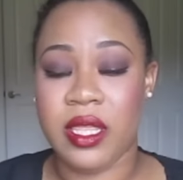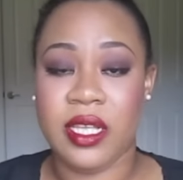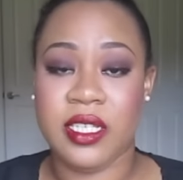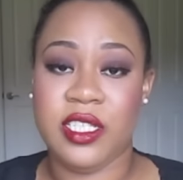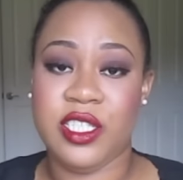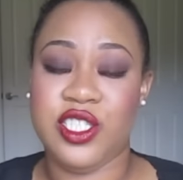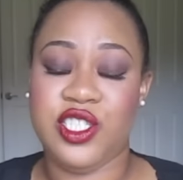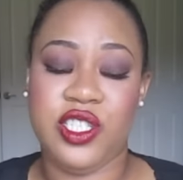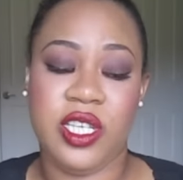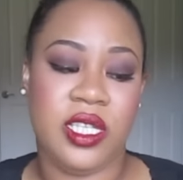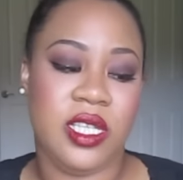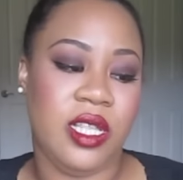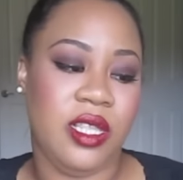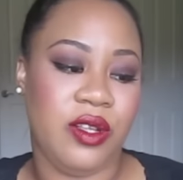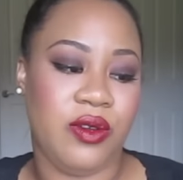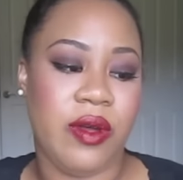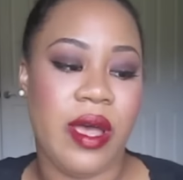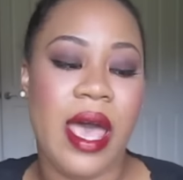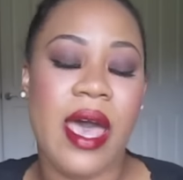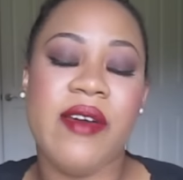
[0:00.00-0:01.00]
This is just a
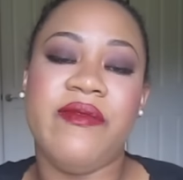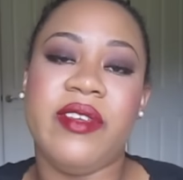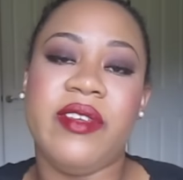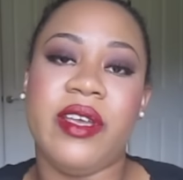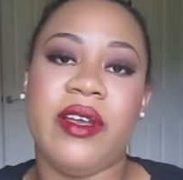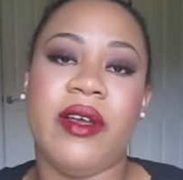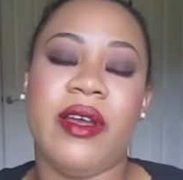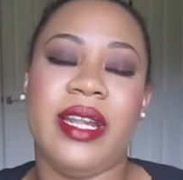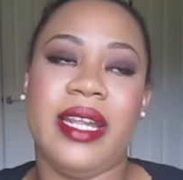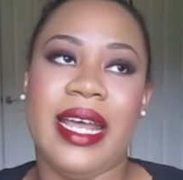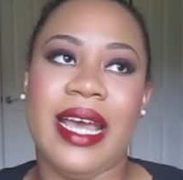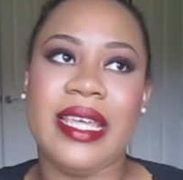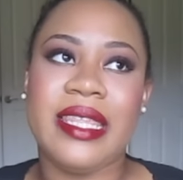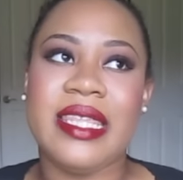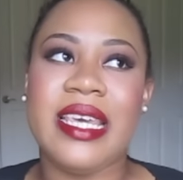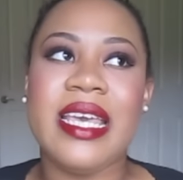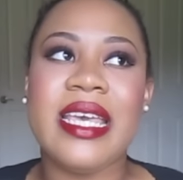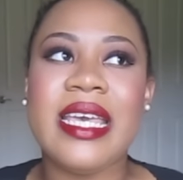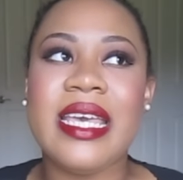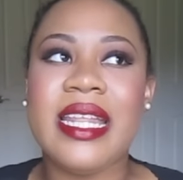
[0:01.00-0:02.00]
little heavier and I
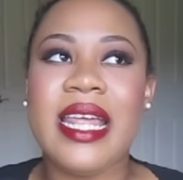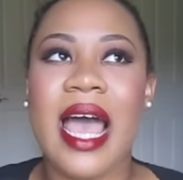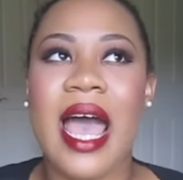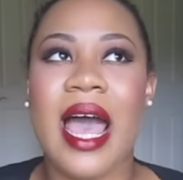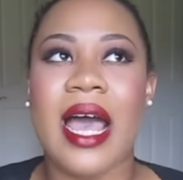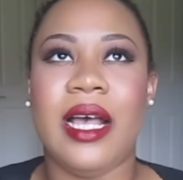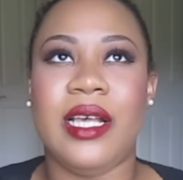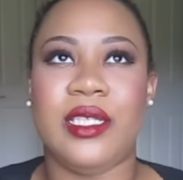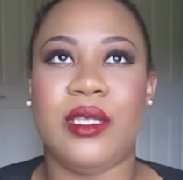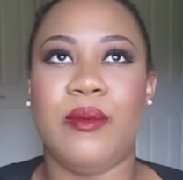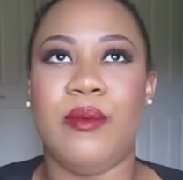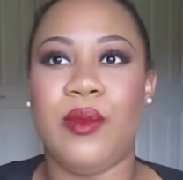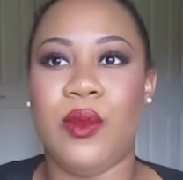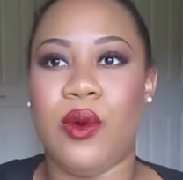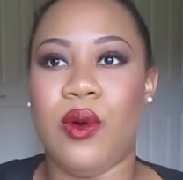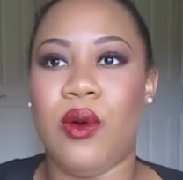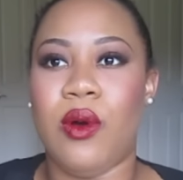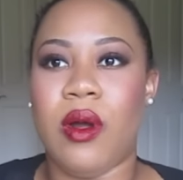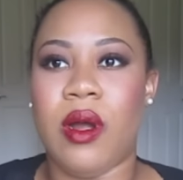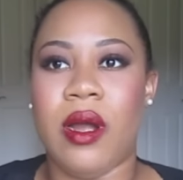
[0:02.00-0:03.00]
think it has
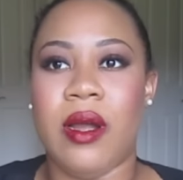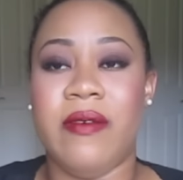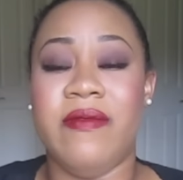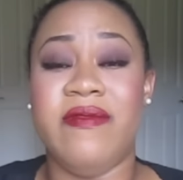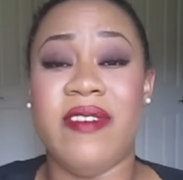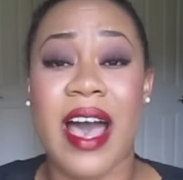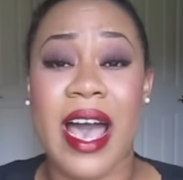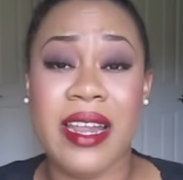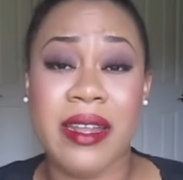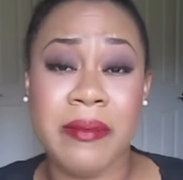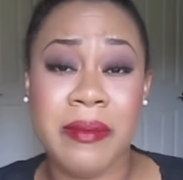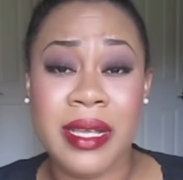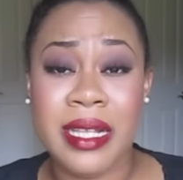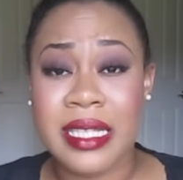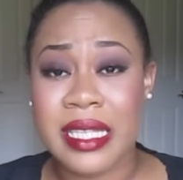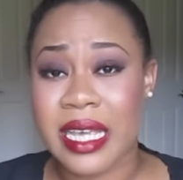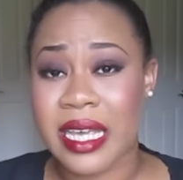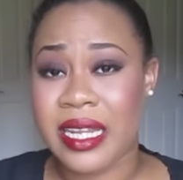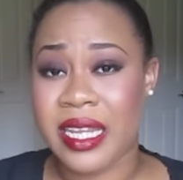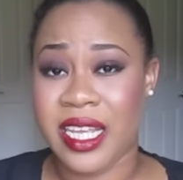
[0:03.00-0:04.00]
more
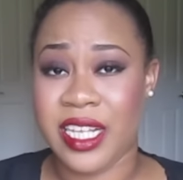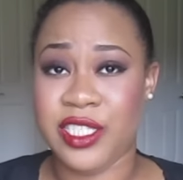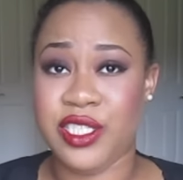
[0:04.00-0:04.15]
vitamins in it.